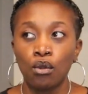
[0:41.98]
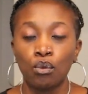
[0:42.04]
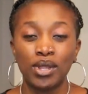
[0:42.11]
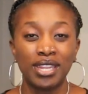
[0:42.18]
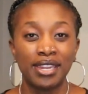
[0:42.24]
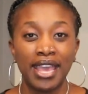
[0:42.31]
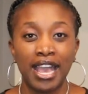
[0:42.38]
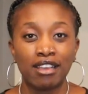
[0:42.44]
we
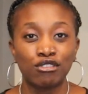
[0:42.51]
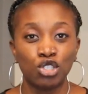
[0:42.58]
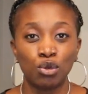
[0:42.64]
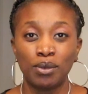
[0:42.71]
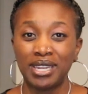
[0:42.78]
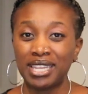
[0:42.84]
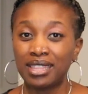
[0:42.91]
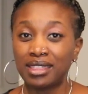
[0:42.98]
didn't have too
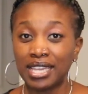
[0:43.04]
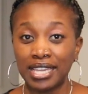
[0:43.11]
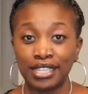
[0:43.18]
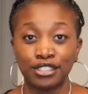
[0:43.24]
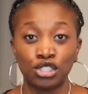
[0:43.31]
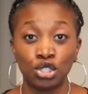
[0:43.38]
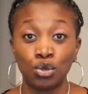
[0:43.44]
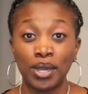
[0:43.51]
many
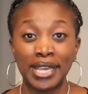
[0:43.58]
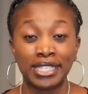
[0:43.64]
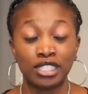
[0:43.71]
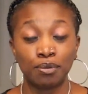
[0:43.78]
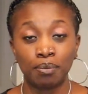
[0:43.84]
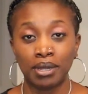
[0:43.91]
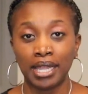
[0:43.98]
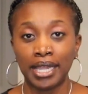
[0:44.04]
things to
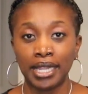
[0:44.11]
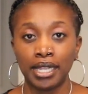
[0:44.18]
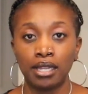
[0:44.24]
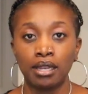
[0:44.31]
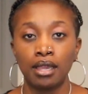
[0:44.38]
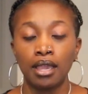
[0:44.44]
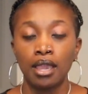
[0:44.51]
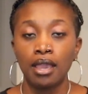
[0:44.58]

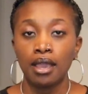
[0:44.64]
explain.